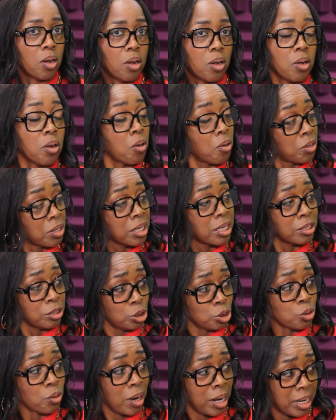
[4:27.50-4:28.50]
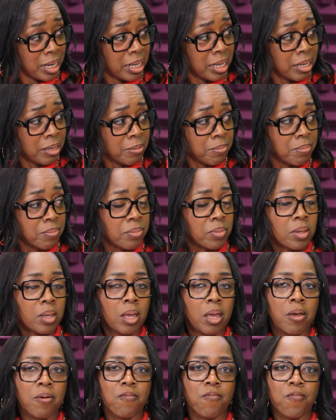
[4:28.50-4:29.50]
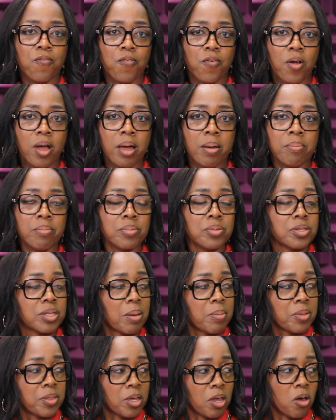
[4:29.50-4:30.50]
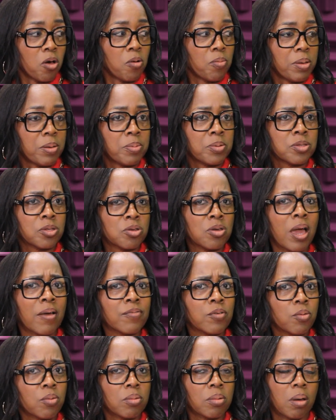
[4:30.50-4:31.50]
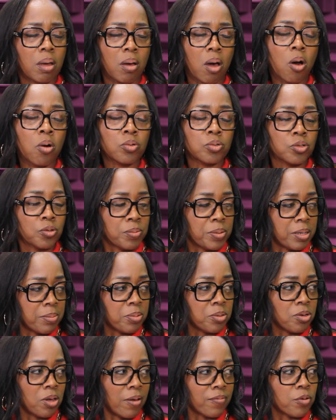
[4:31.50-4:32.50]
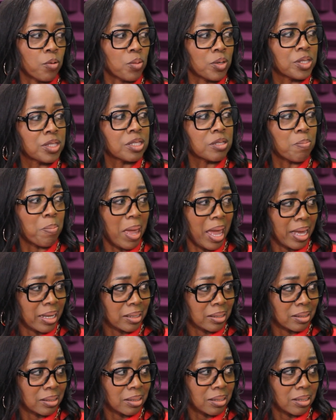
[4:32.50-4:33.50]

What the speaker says: learning and training from some of the old people. So older people, you have to respect.